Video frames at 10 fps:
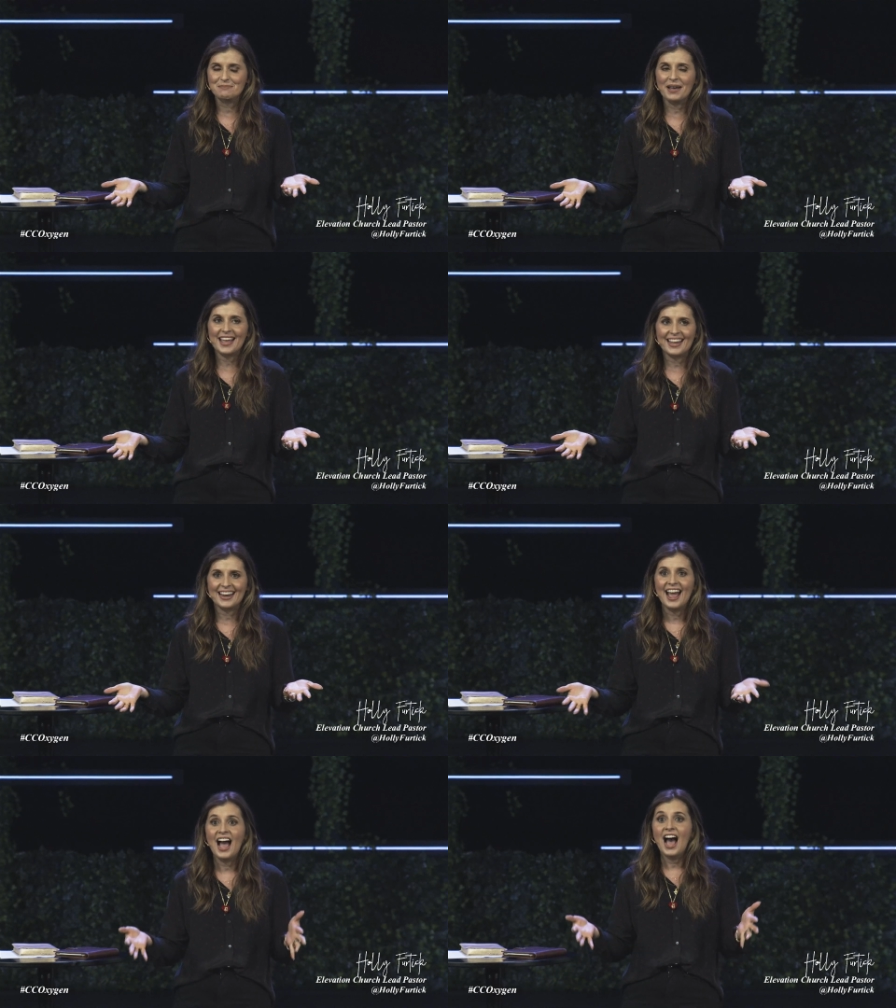but I
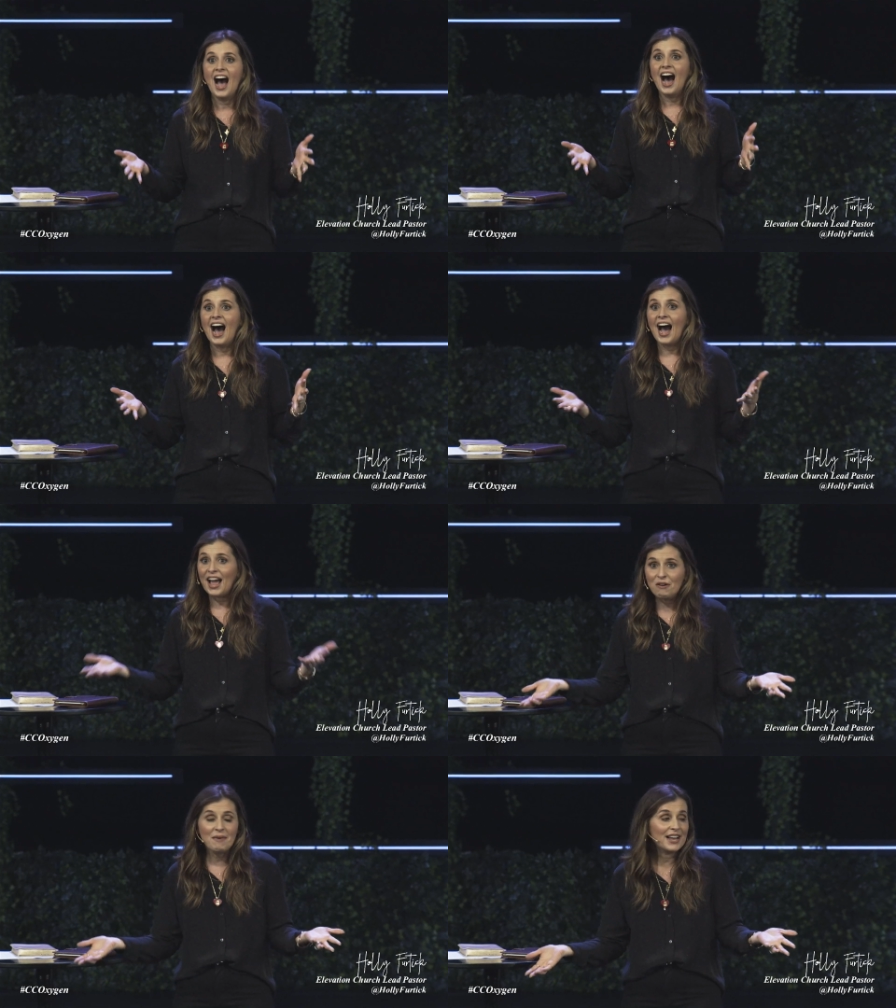
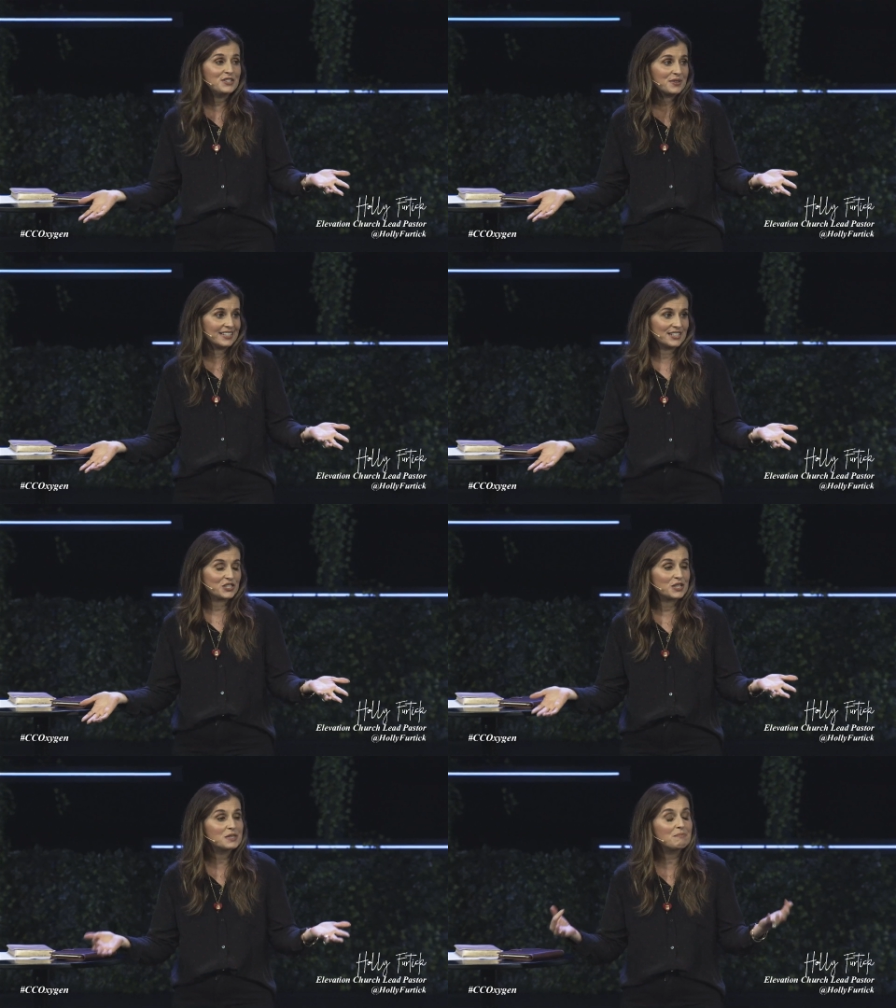don't mind doing the
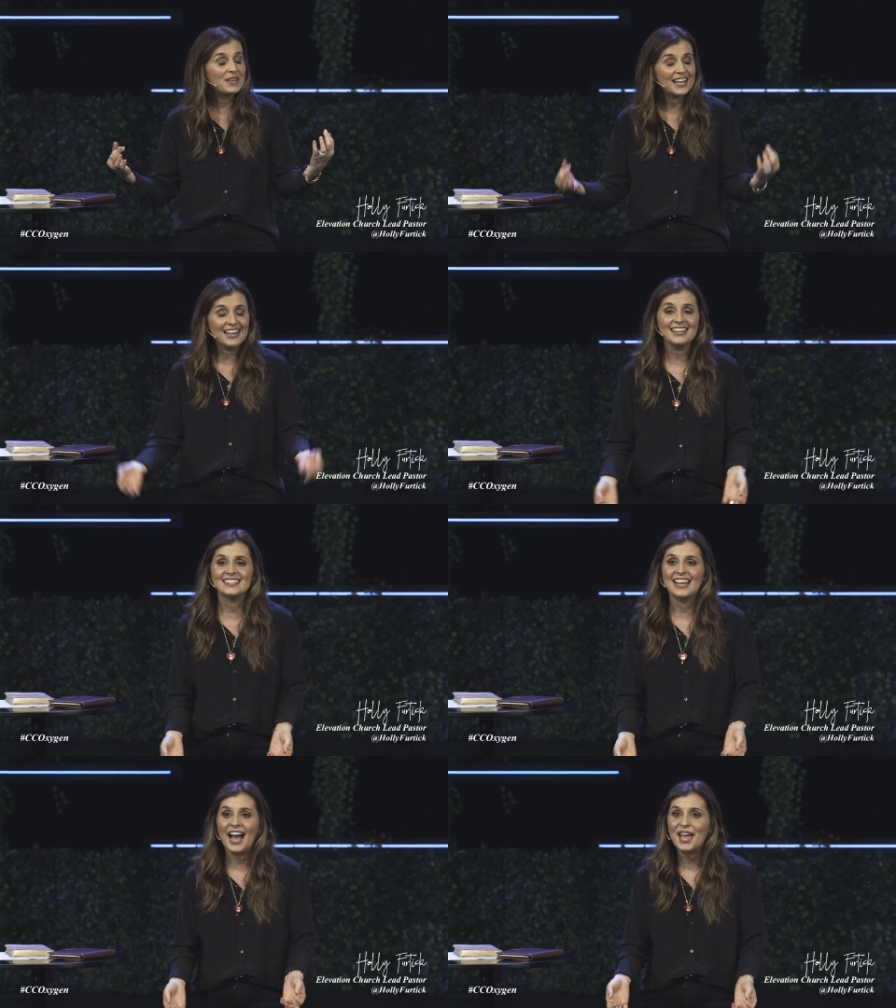dishes
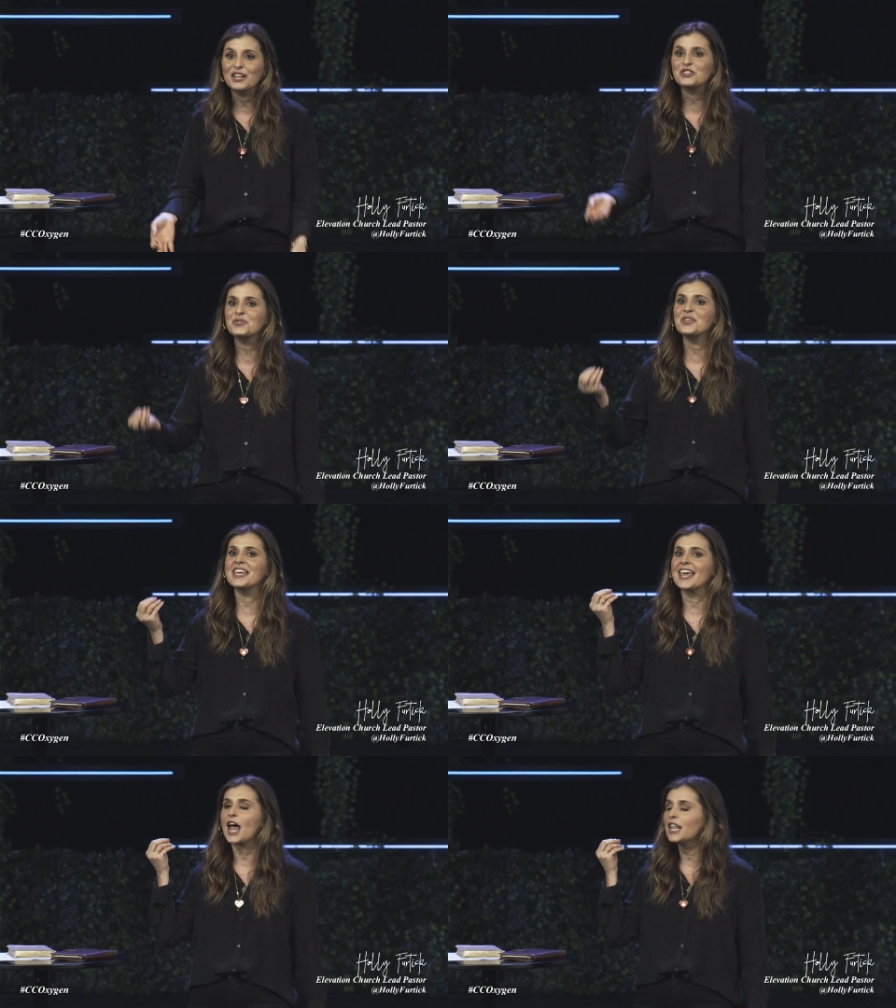because I
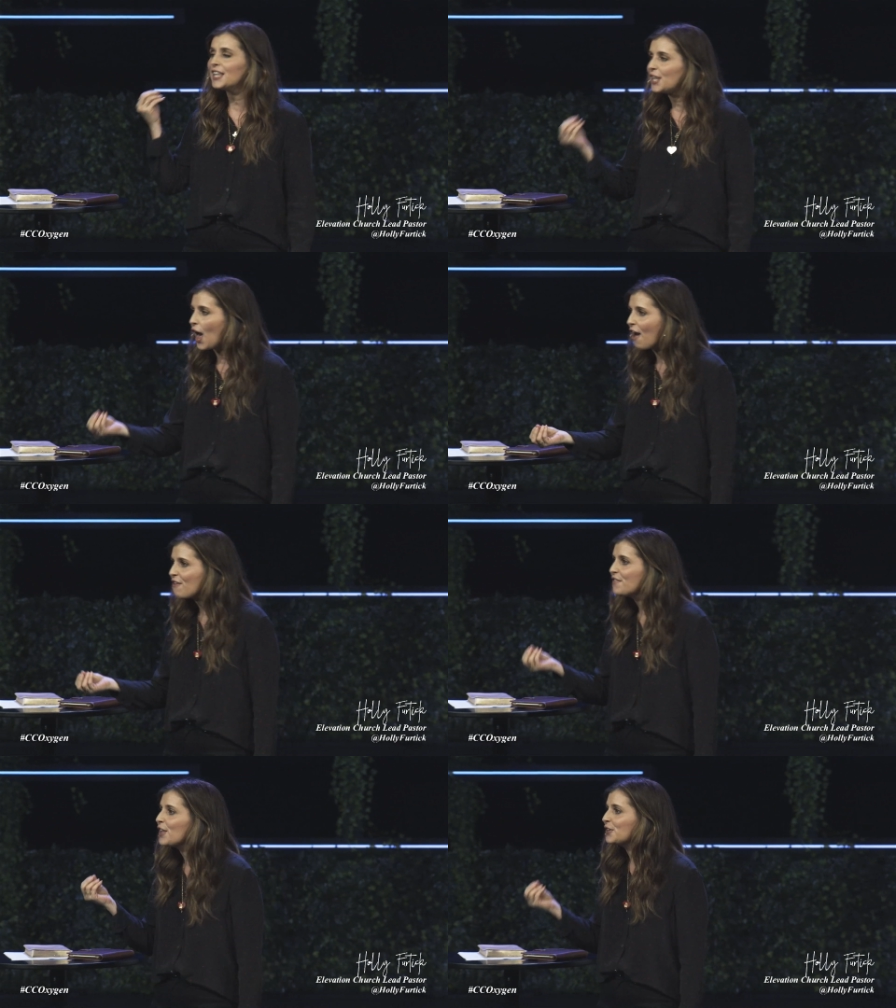actually
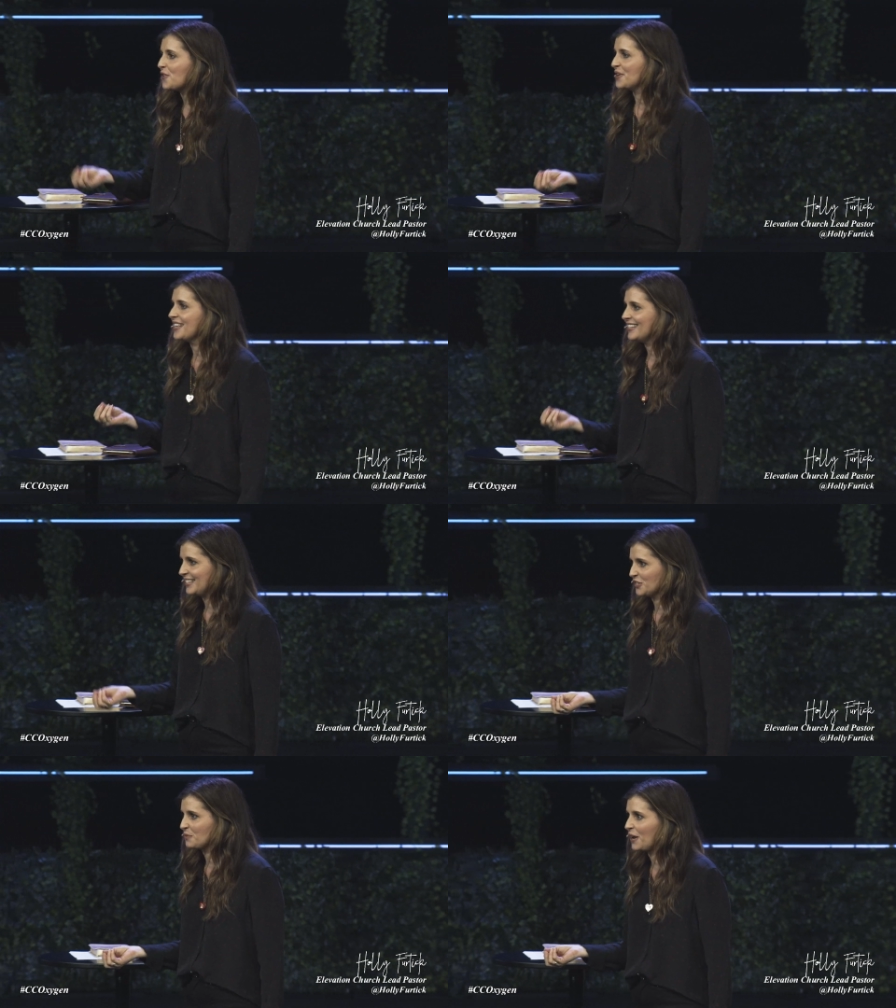love loading the
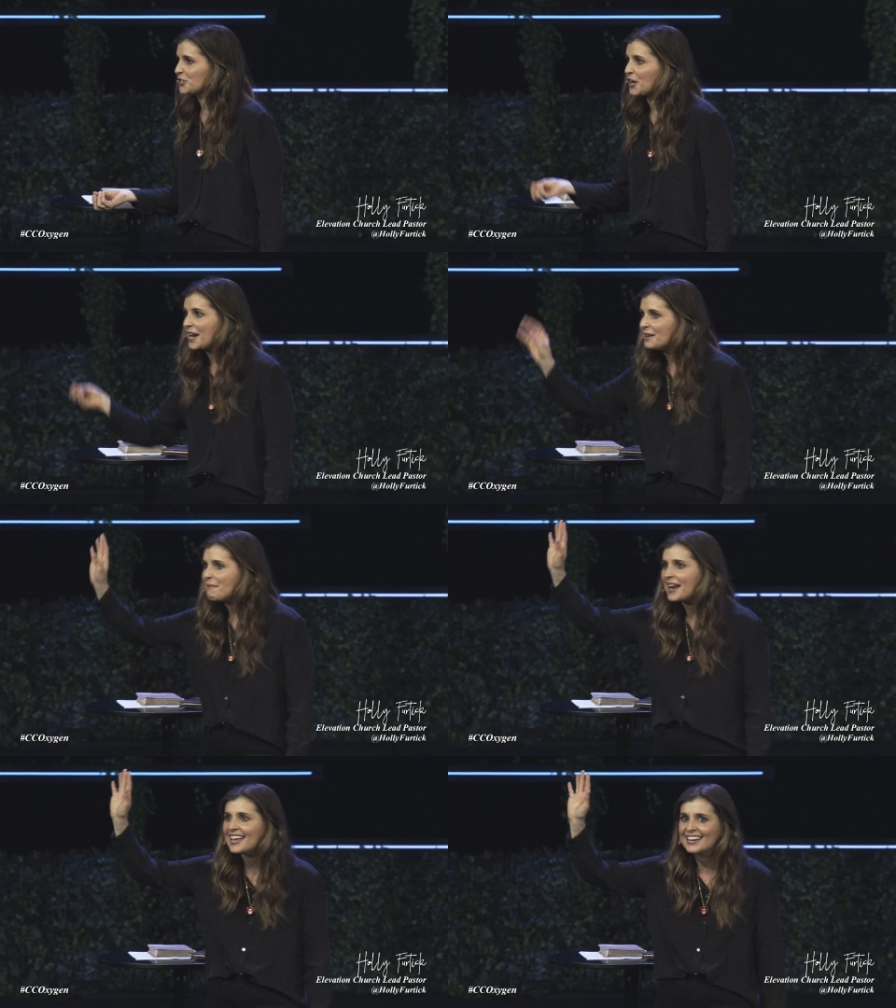dishwasher.
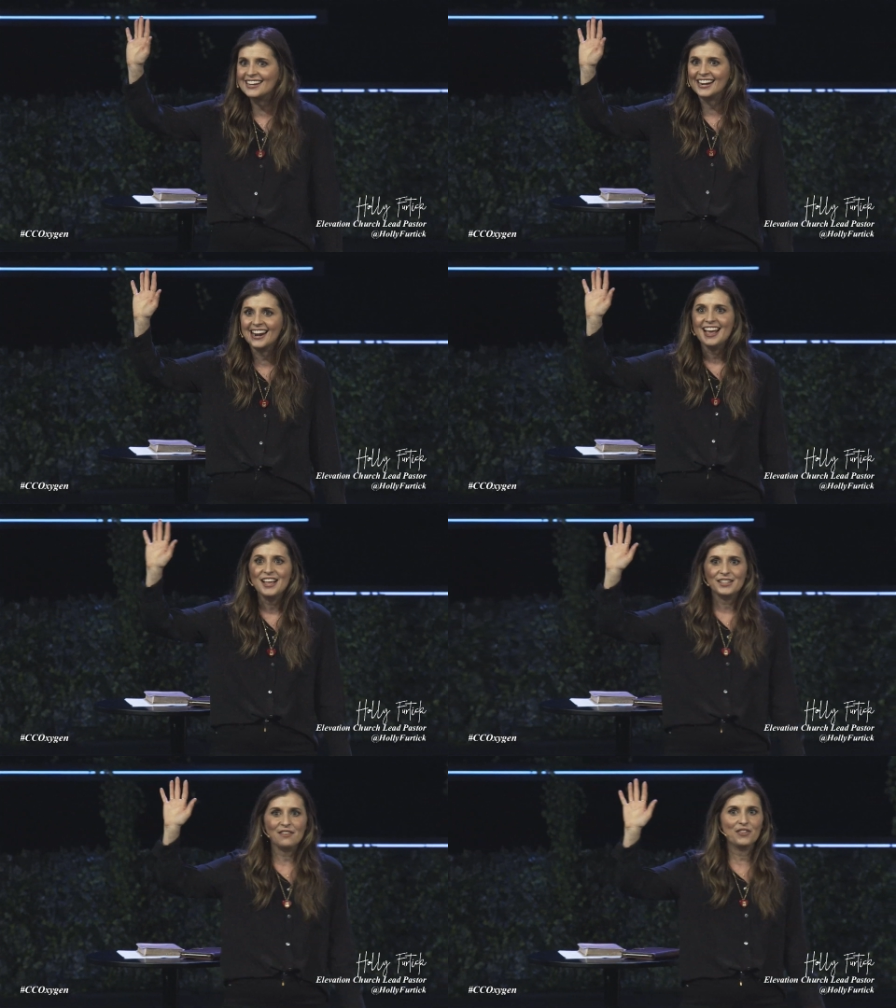Anybody in here
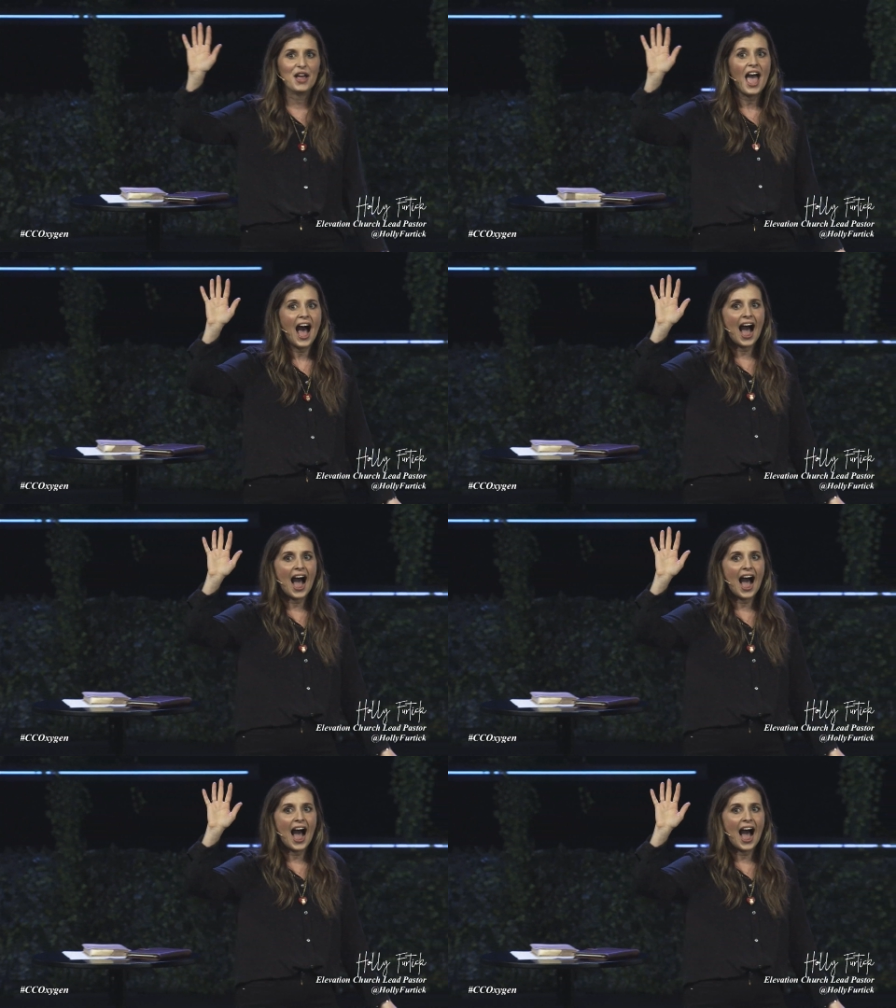love loading?